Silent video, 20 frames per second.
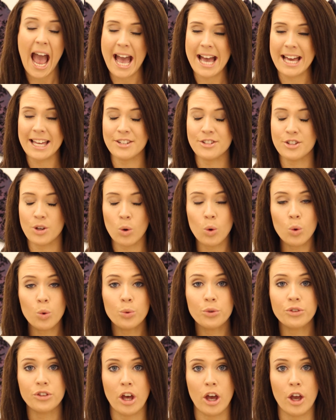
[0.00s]
and
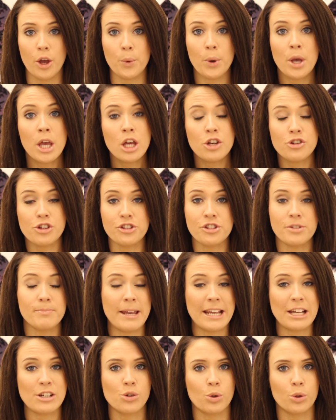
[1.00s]
also just to
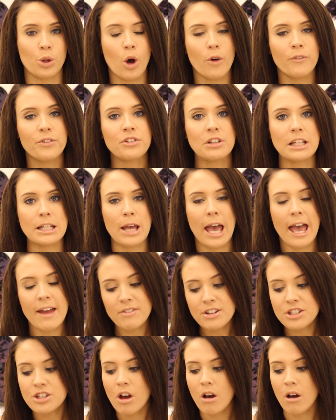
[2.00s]
make sure that obviously
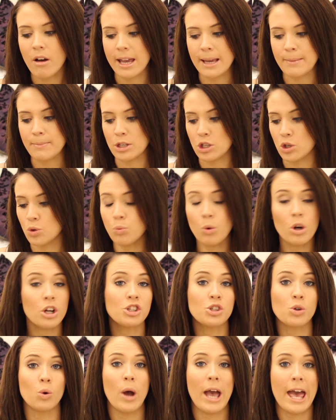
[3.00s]
every time you
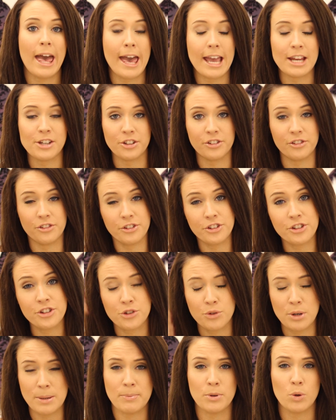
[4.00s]
wash your hair it doesn't
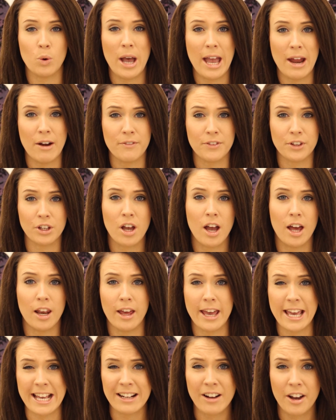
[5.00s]
strip your hair of the
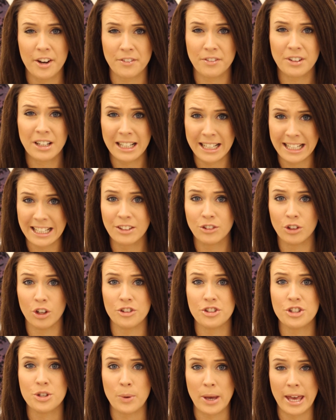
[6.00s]
colour, it kind of clings
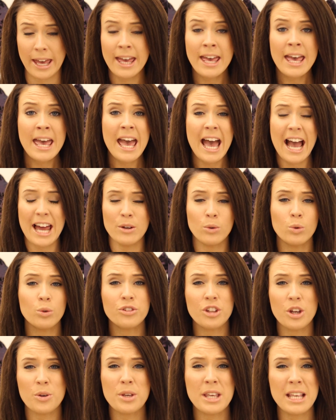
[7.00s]
onto it and
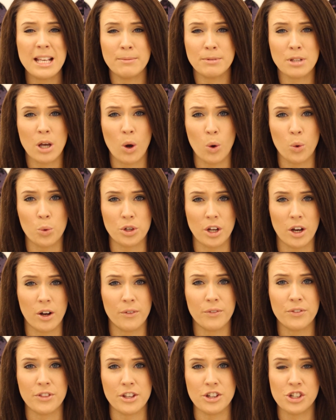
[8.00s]
also keeps hold
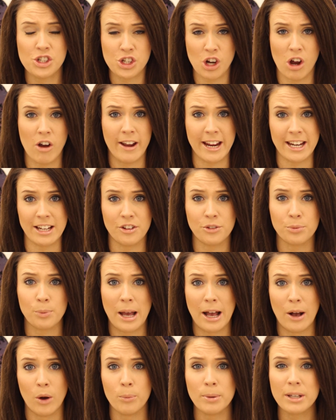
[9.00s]
of the shine as
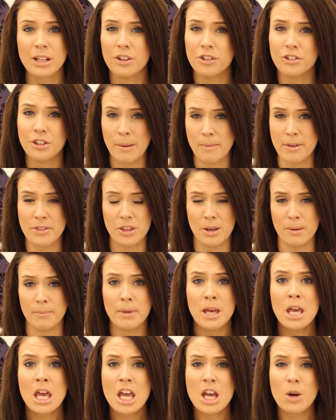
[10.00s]
well, because some of
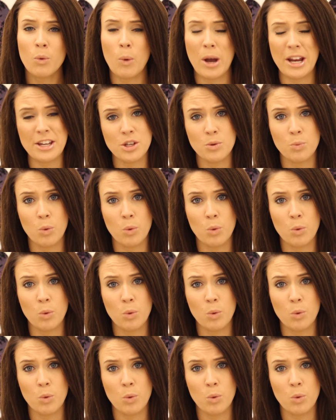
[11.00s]
them when